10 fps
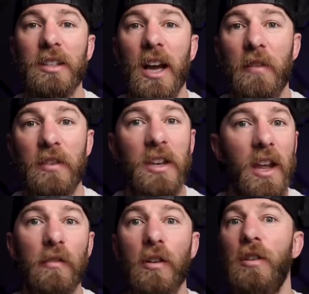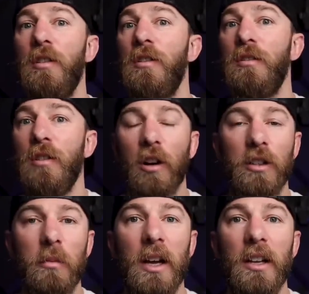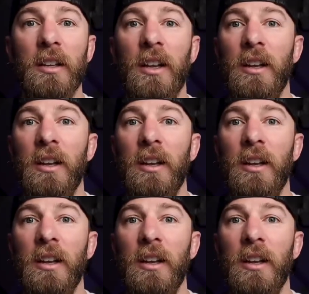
I've never talked about it.